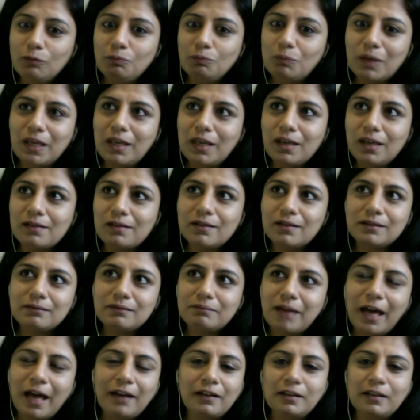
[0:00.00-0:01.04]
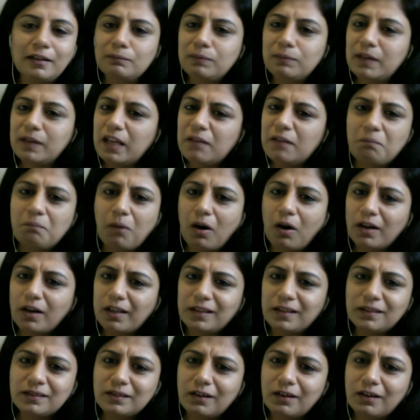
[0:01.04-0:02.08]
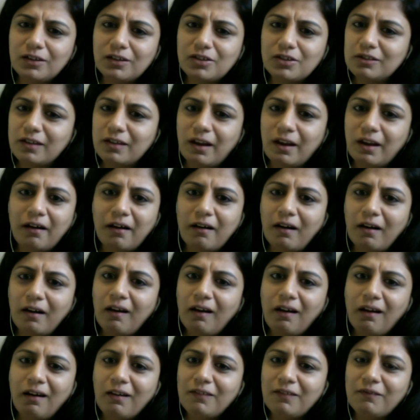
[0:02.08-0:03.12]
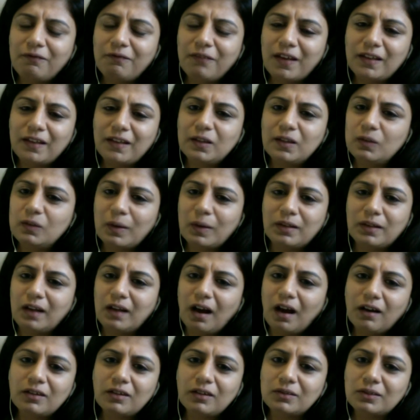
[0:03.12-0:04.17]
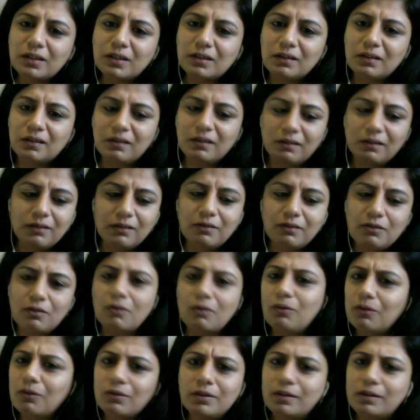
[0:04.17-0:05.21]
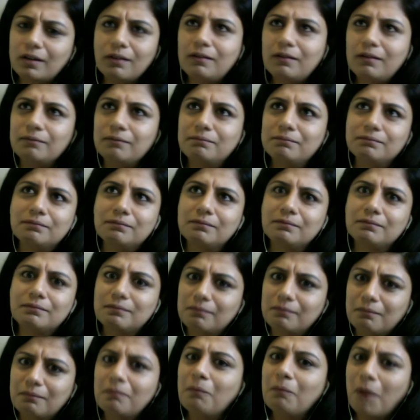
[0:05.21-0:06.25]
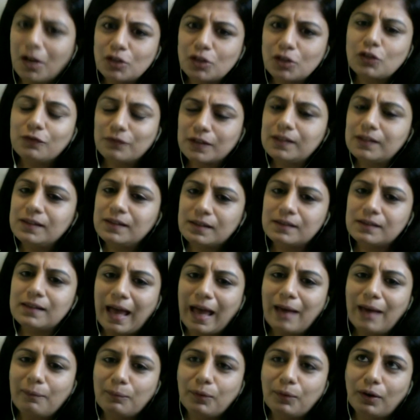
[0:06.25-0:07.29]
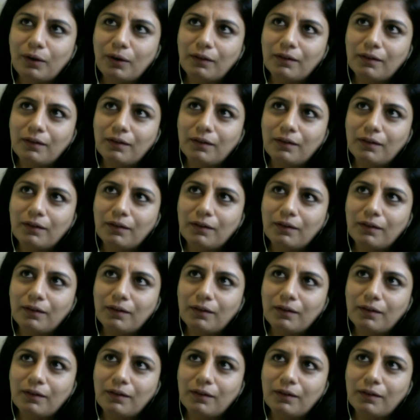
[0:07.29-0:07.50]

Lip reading: me had a complete body search. Their faces were dug to the road. Much of this has happened.